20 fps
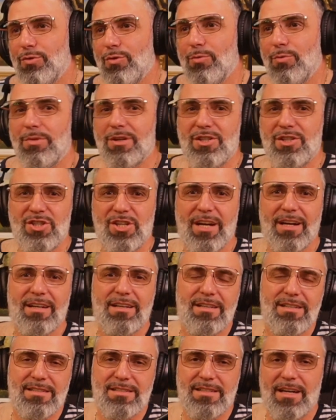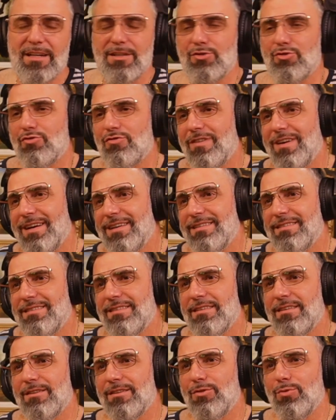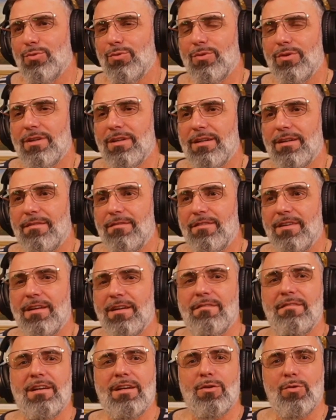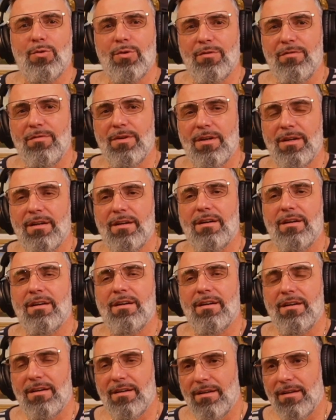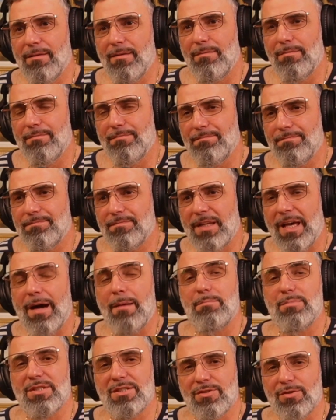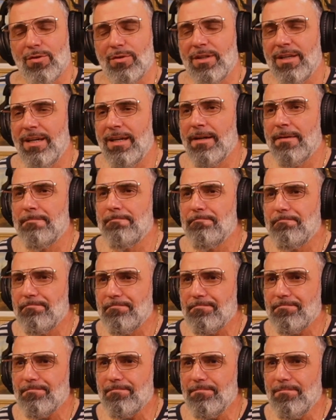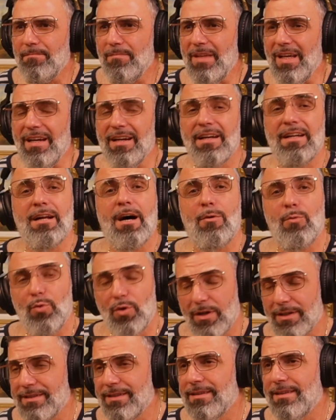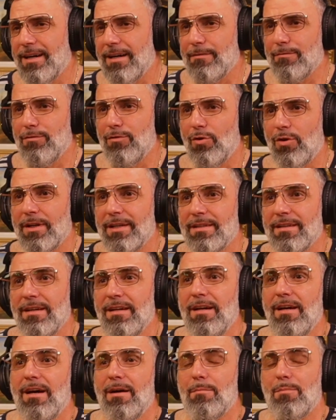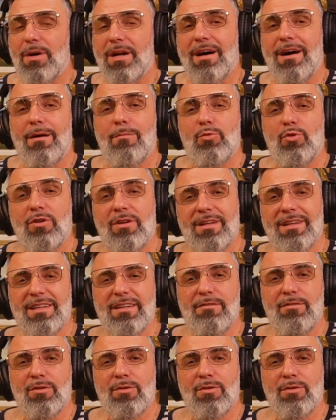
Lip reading: but check because I tried to do a very, very good episode here and I worked a lot for it. But I'm gonna leave you.